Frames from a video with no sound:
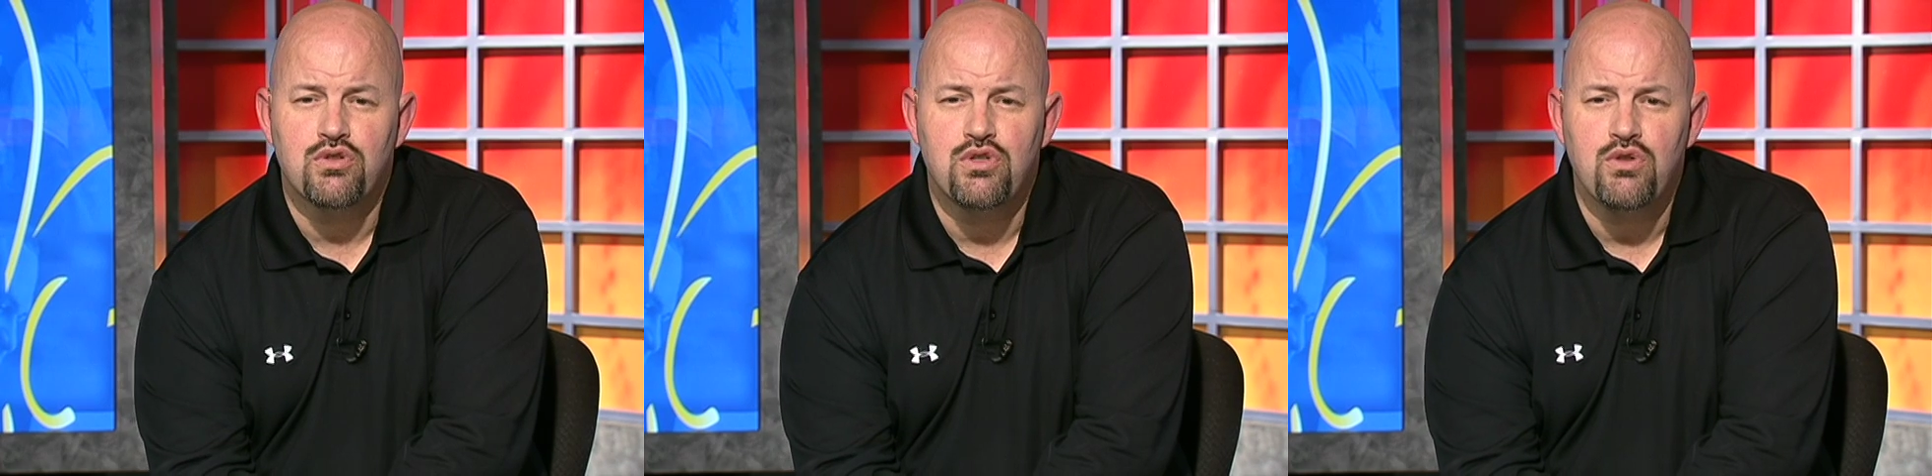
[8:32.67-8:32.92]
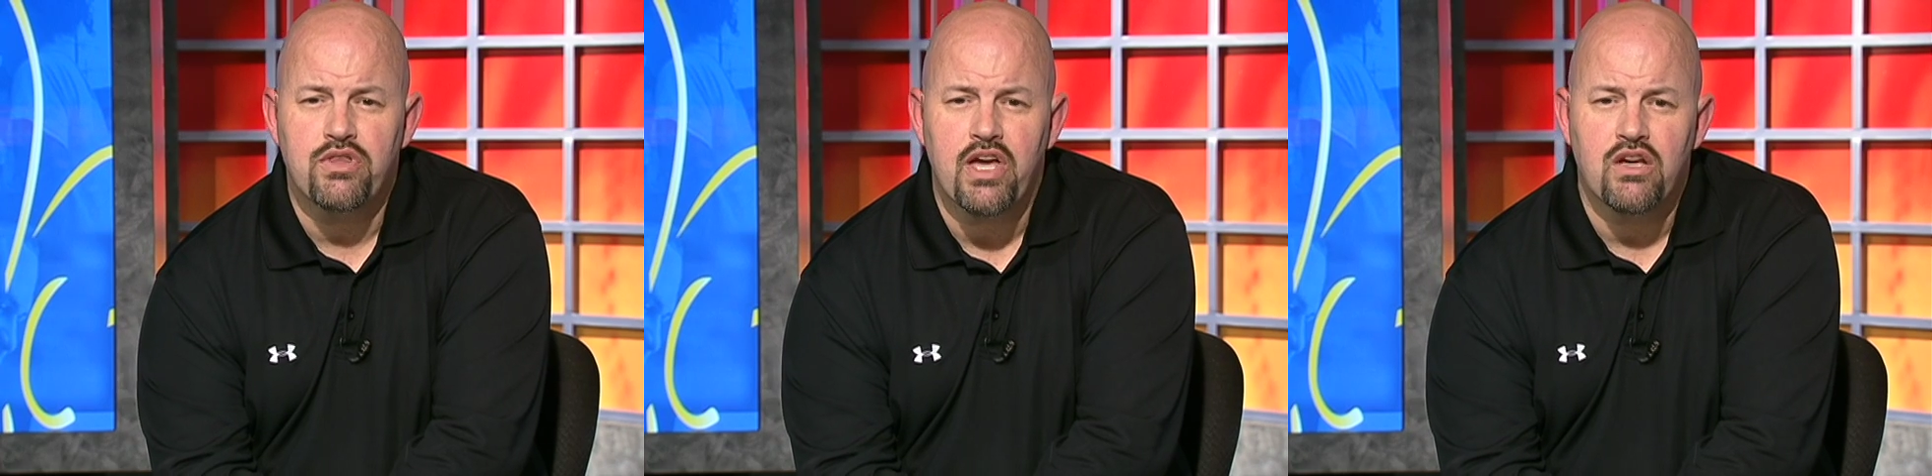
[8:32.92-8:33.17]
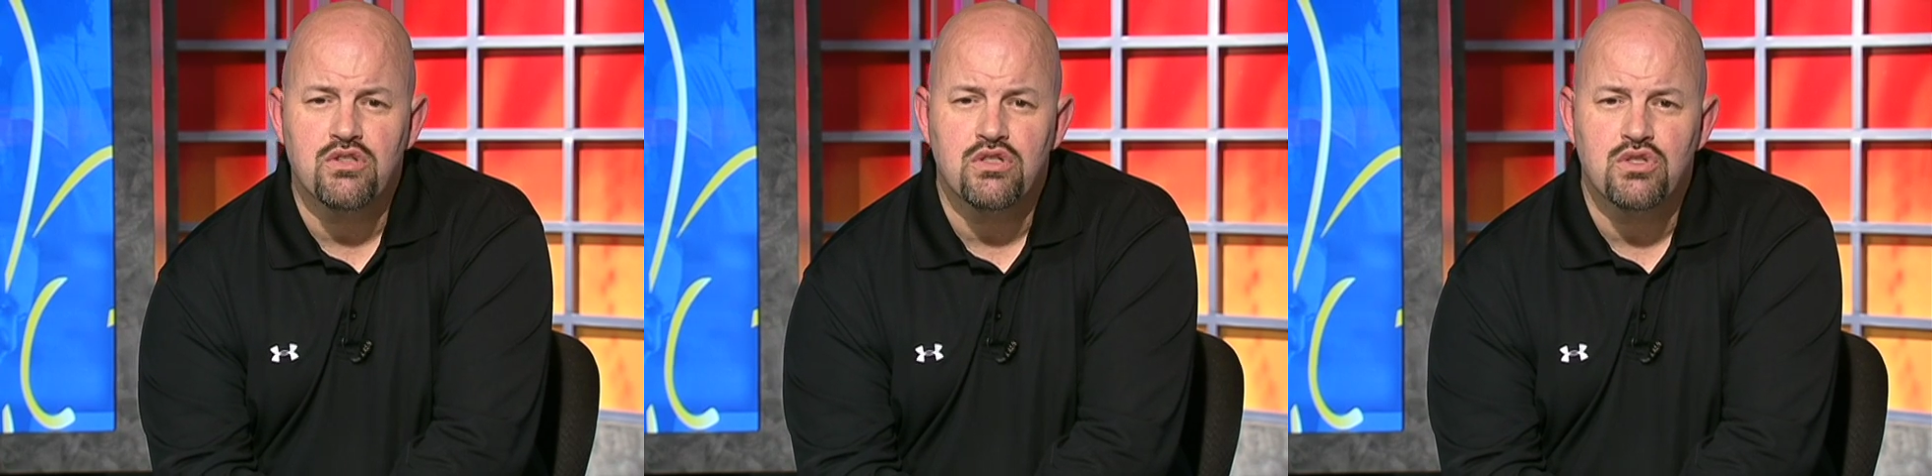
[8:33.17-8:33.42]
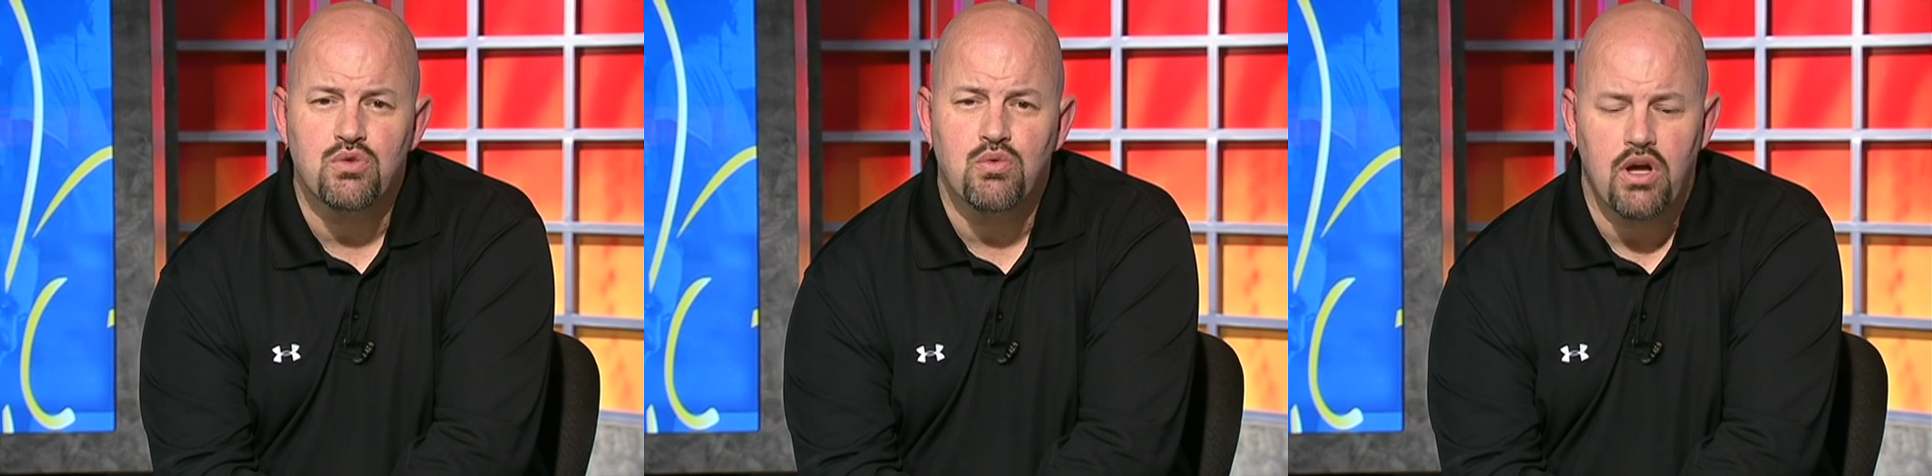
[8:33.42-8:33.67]

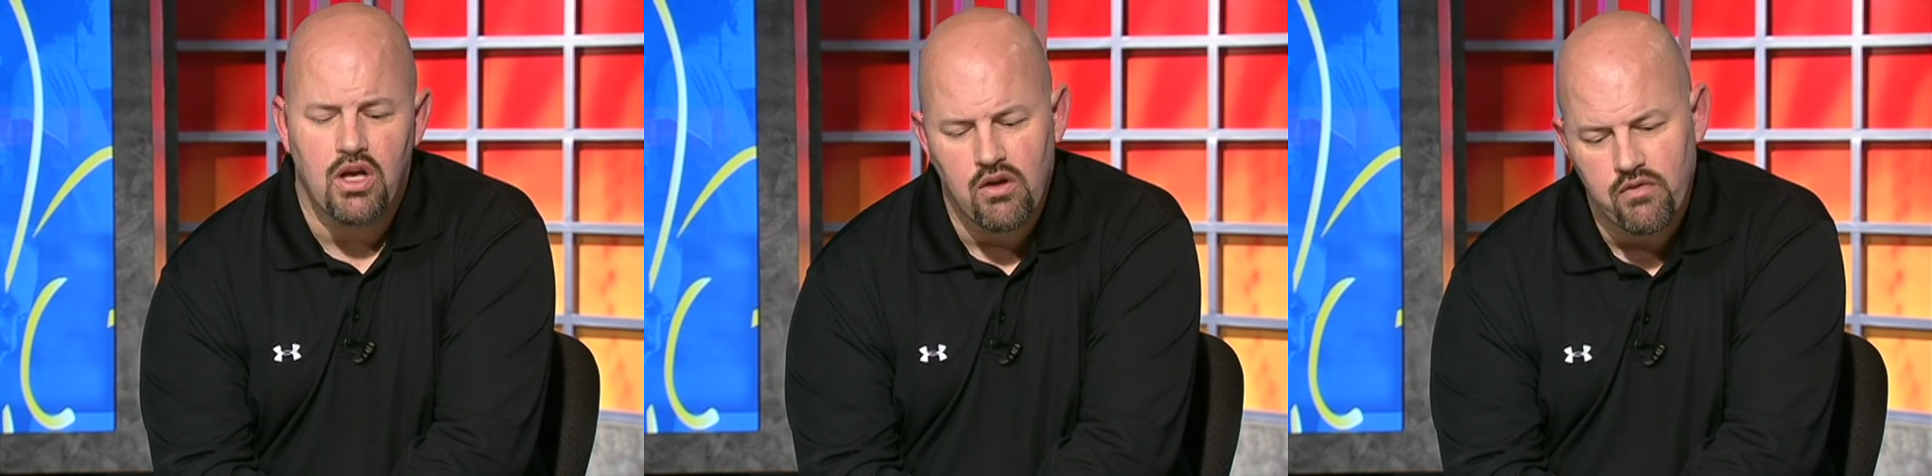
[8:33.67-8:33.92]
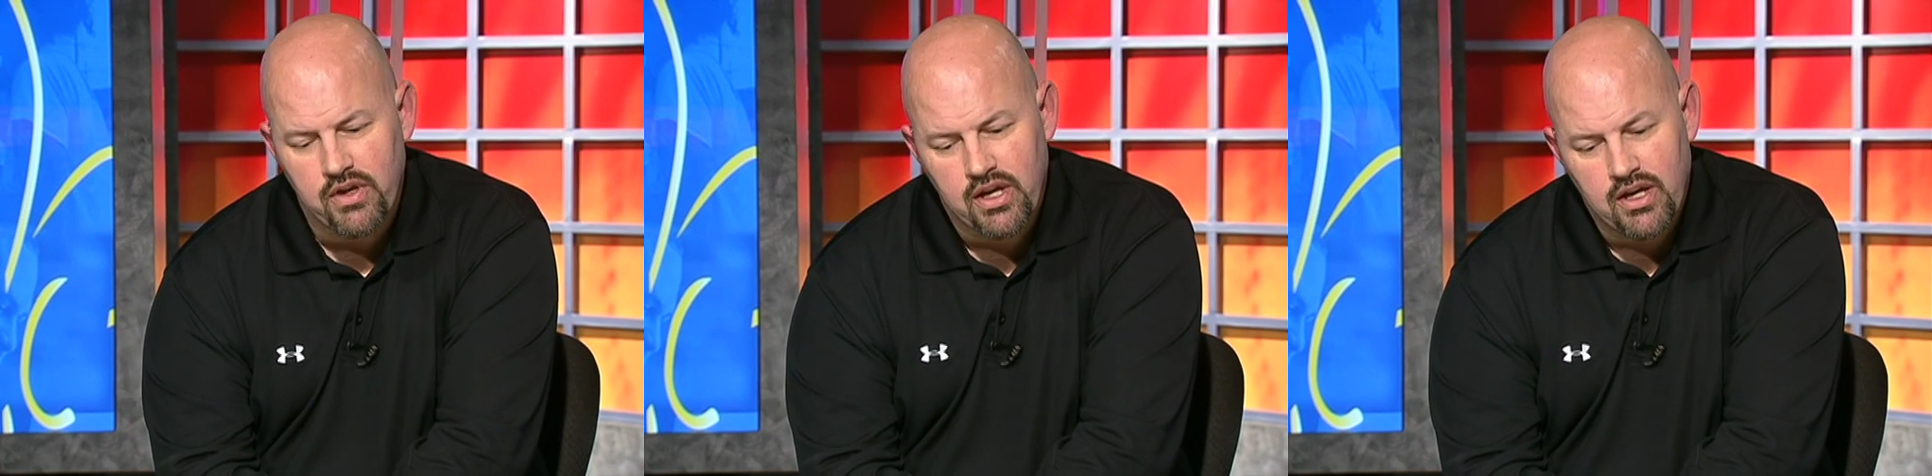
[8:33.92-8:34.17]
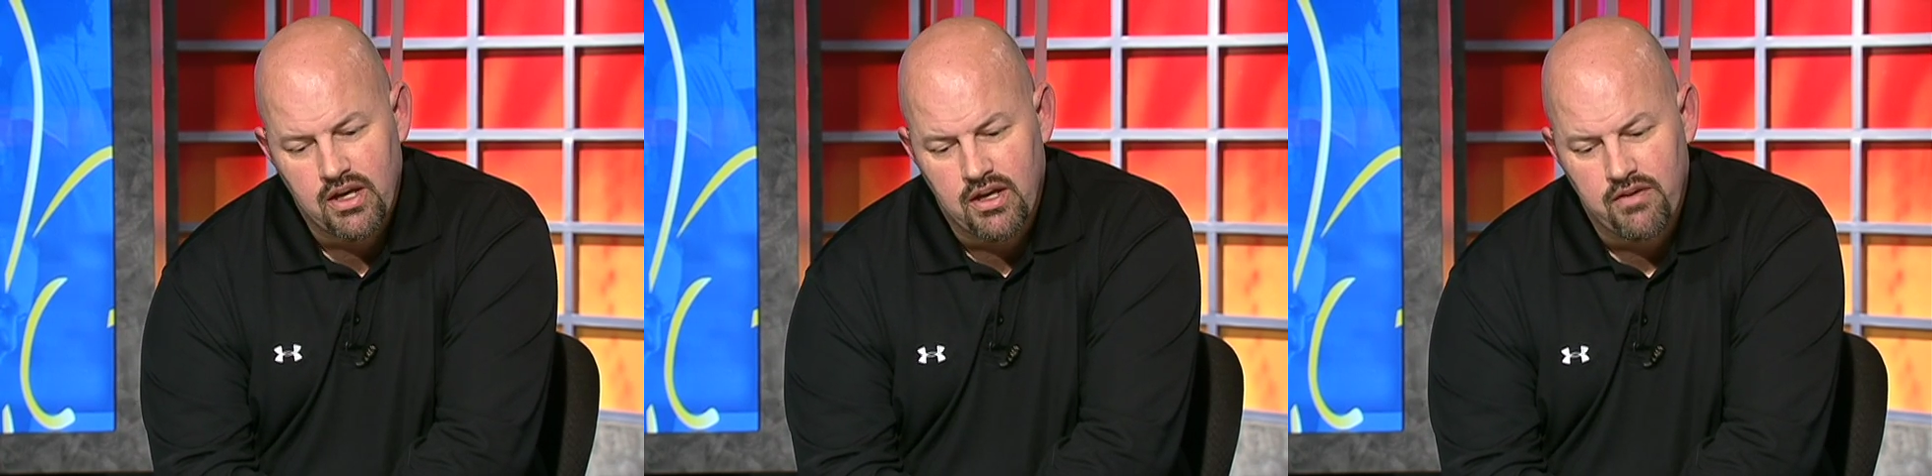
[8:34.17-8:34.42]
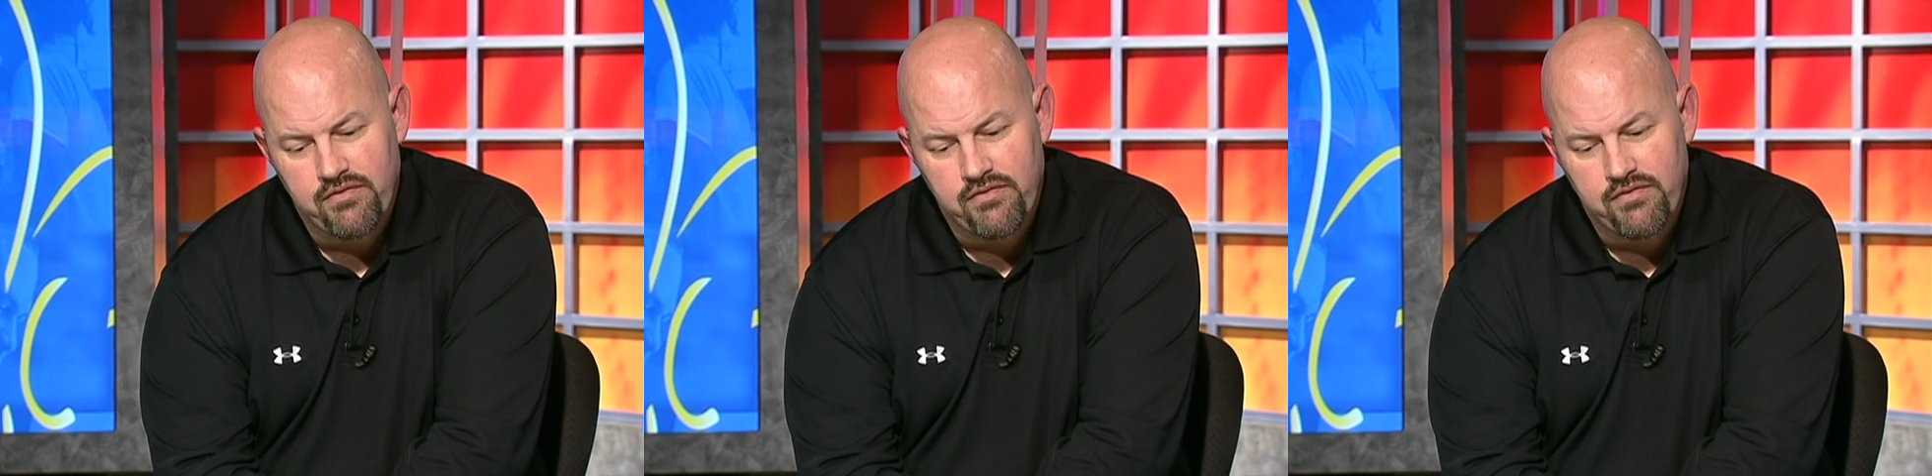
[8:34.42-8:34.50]
2012. Uh,